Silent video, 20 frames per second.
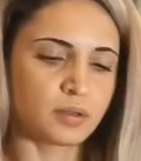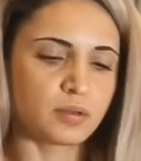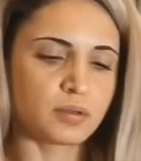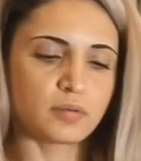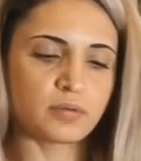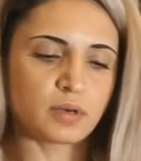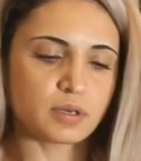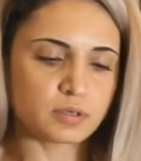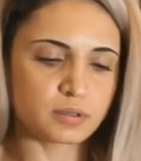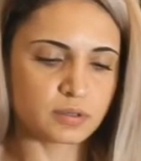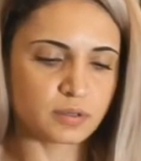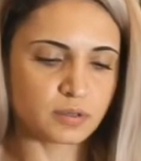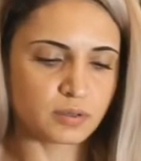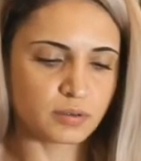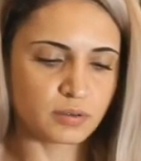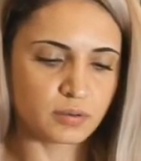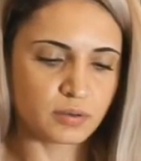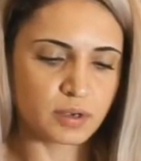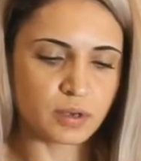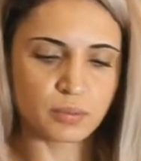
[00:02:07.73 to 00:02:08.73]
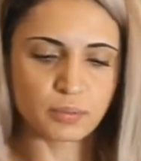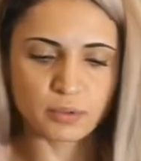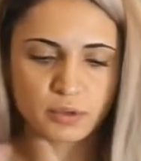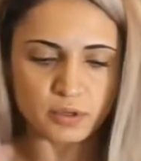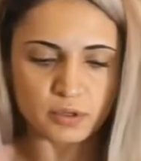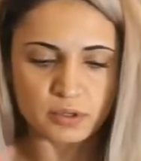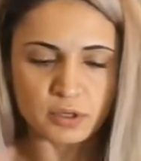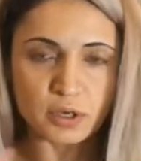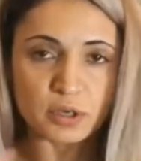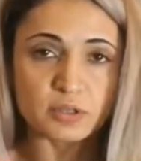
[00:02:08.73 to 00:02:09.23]
Alright, so now I'm going
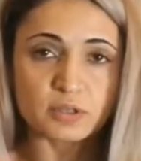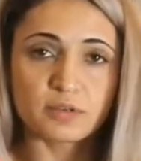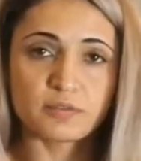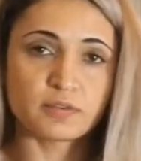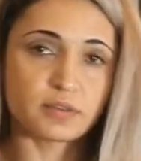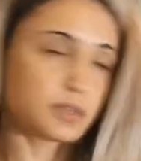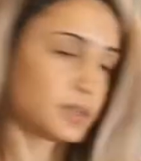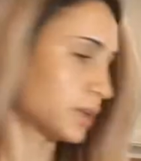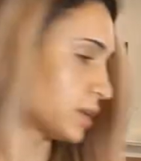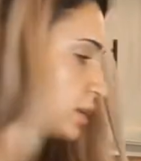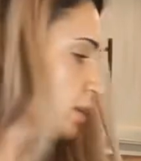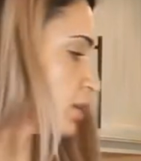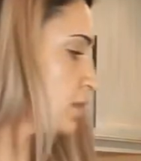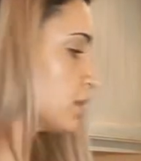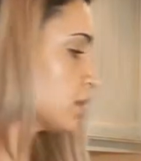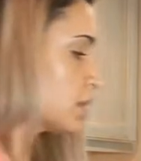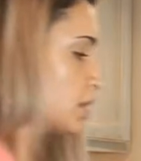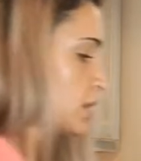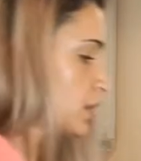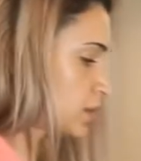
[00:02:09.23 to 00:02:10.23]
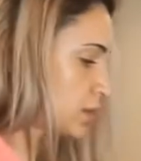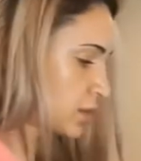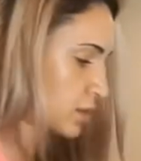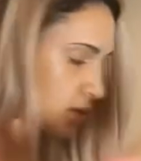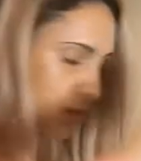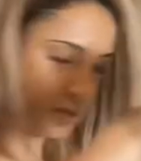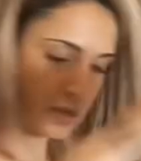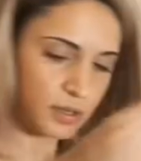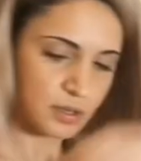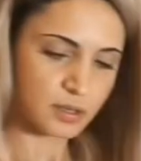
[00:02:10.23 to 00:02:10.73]
to toss everything in there.
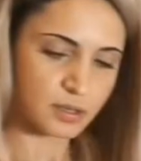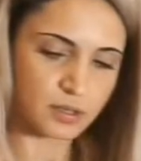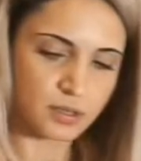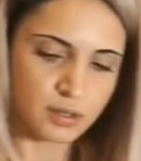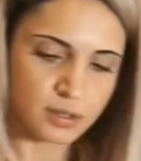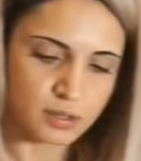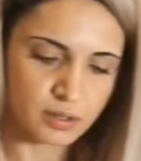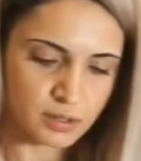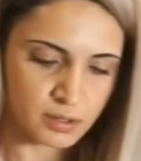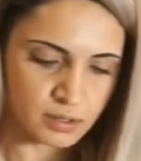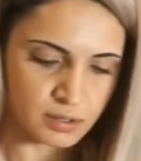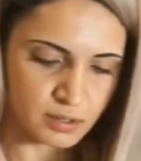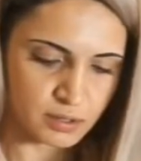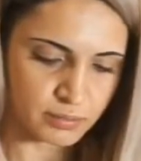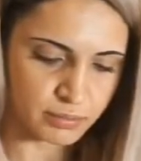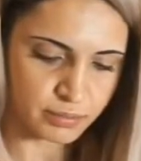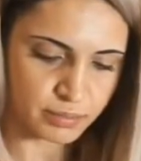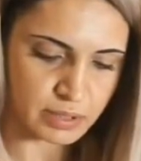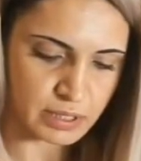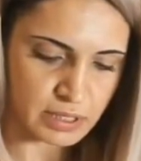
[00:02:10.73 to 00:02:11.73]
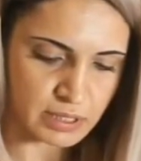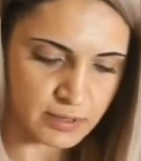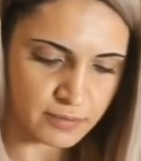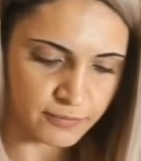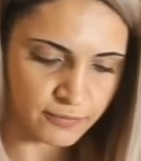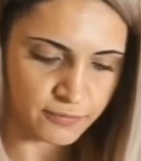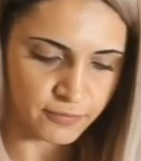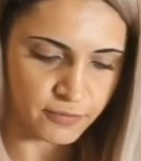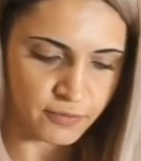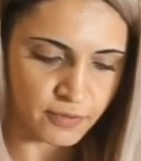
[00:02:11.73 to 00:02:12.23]
There's the
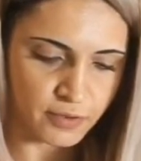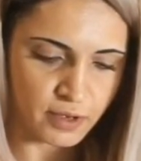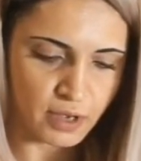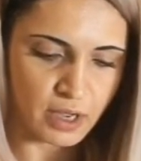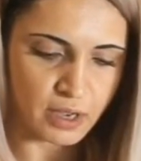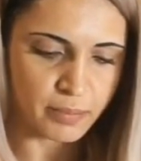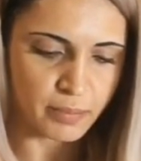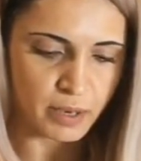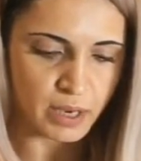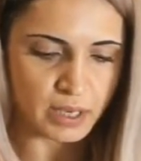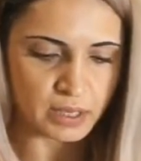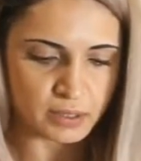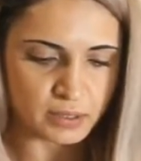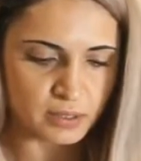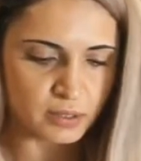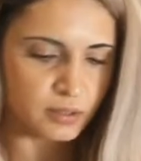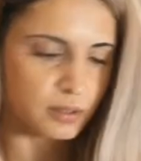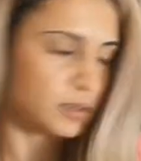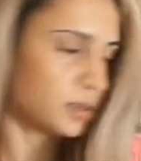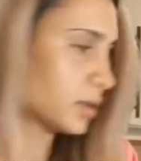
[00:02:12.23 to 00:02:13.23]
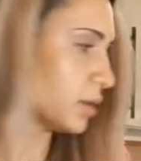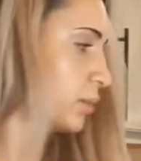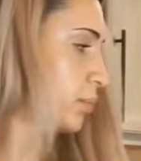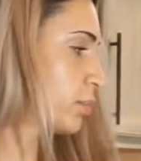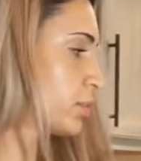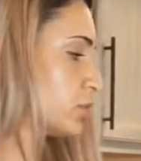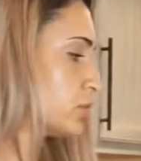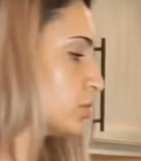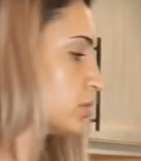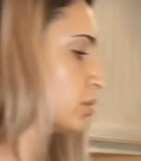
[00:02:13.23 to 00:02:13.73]
beef. I might uh,
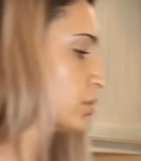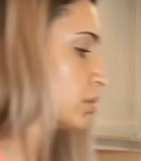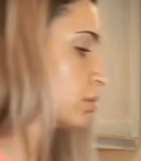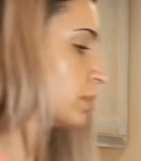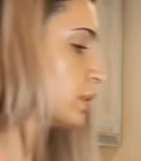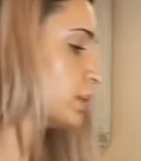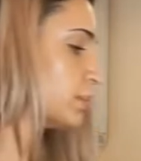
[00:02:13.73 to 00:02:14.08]
pressure cook my